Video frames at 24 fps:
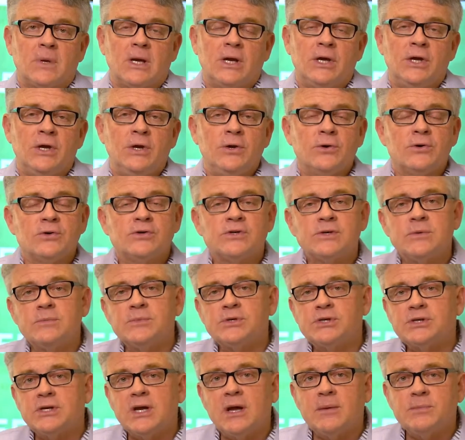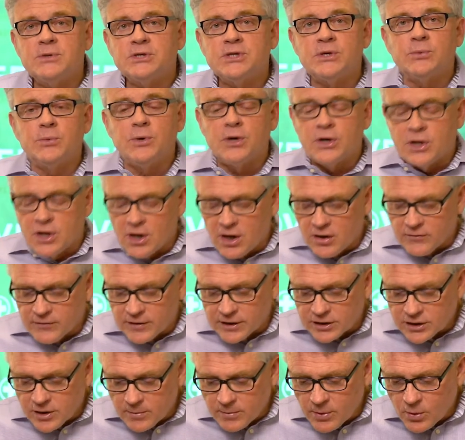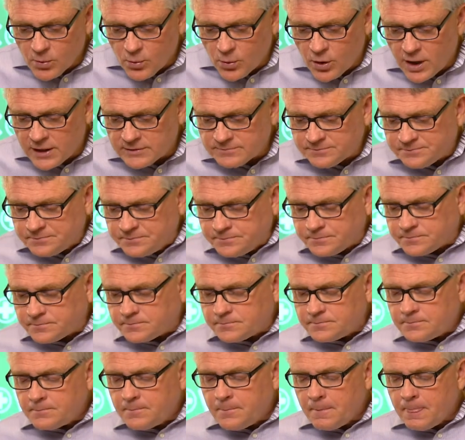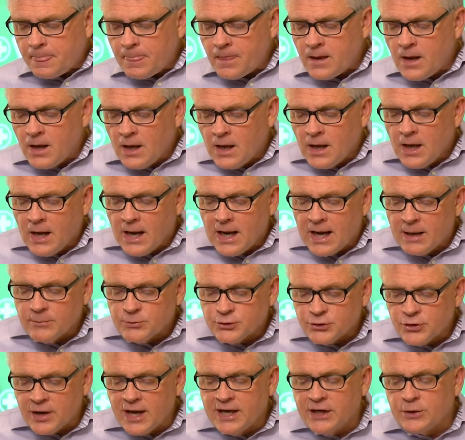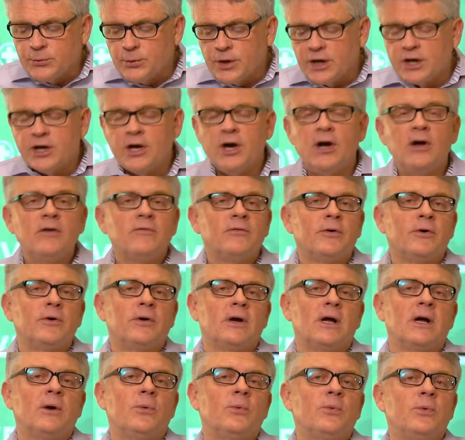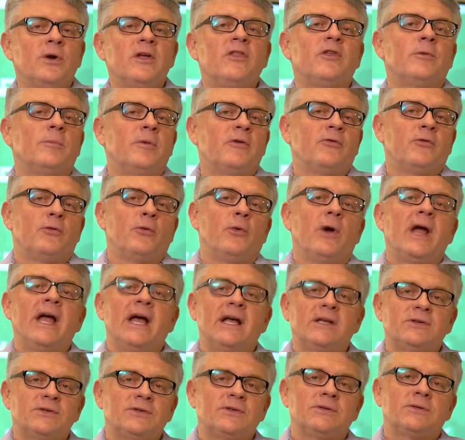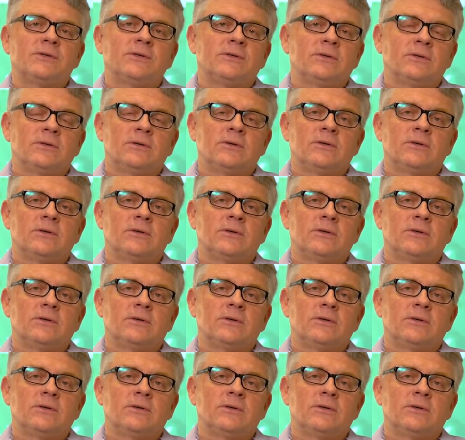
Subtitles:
Here's some steps to recovering. Number 1, I'm trying to recover a rhythm of rest.